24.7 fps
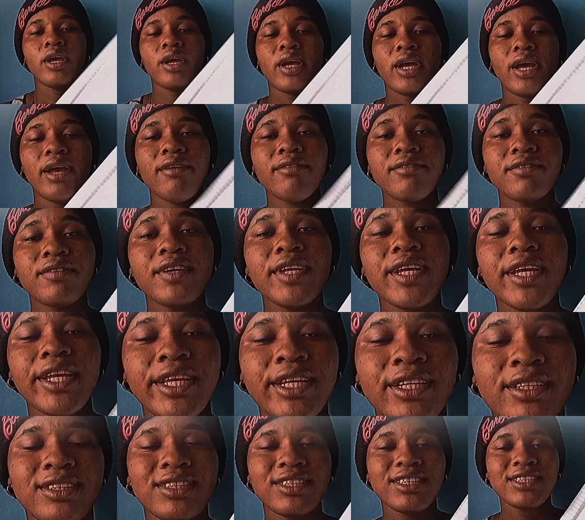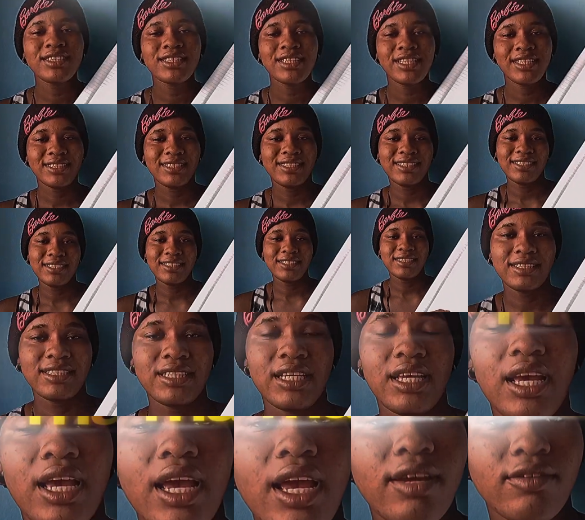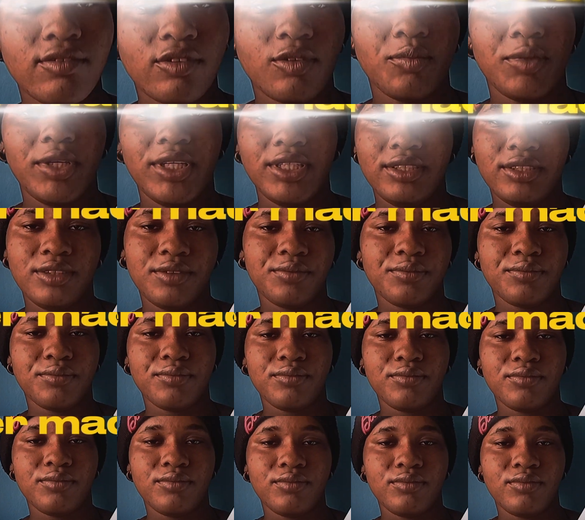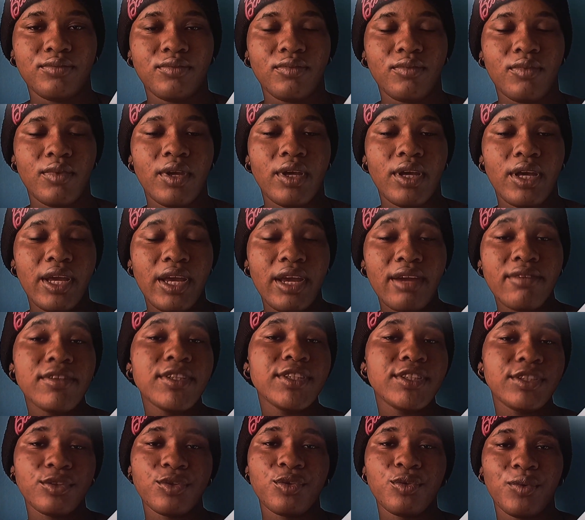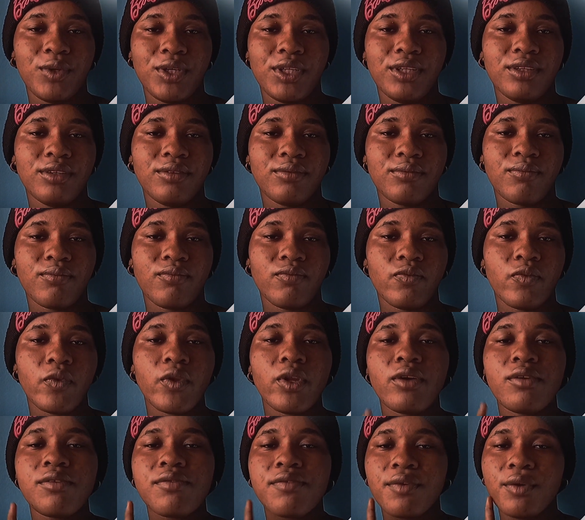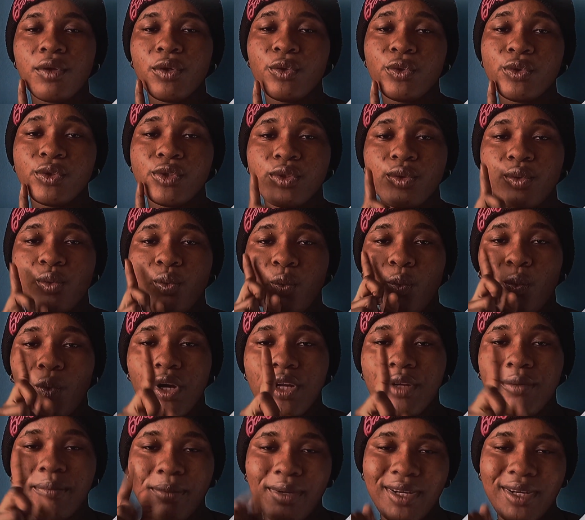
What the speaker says: Every English sentence ever made, every single one, follows one